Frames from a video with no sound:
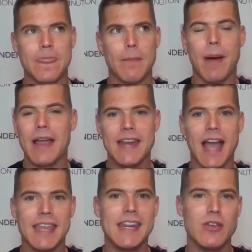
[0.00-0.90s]
by
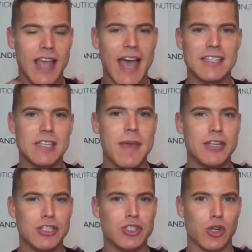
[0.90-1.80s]
not getting those
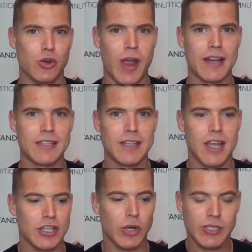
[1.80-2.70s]
estimations correct.
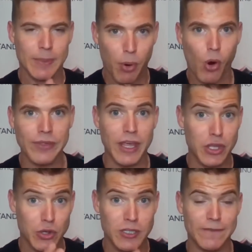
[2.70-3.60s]
So it's important that
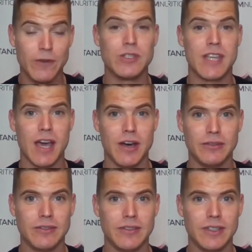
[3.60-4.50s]
you use a food
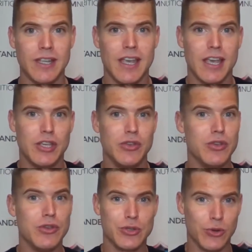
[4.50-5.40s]
scale, you
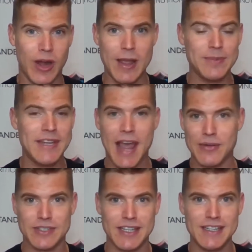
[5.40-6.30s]
use grams and
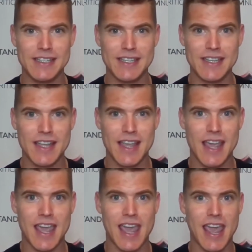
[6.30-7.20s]
ounces,
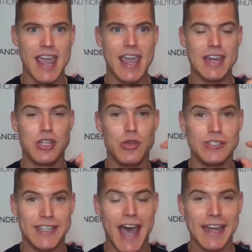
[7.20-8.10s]
and
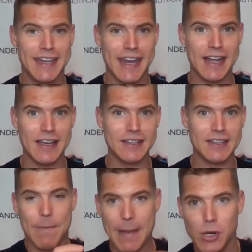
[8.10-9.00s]
use that data
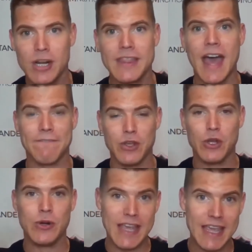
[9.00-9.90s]
by putting that
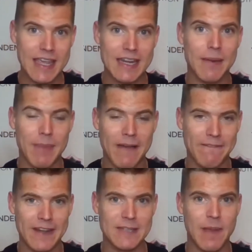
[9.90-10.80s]
food in
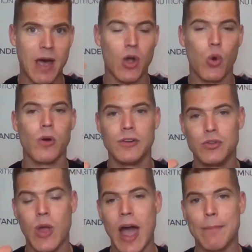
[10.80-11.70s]
MyFitnessPal according
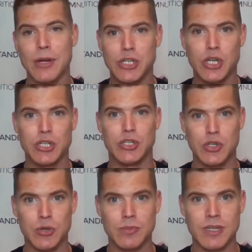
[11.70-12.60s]
to how much you
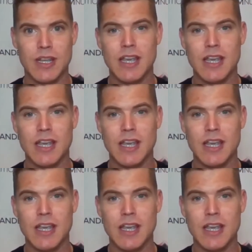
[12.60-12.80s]
consumed.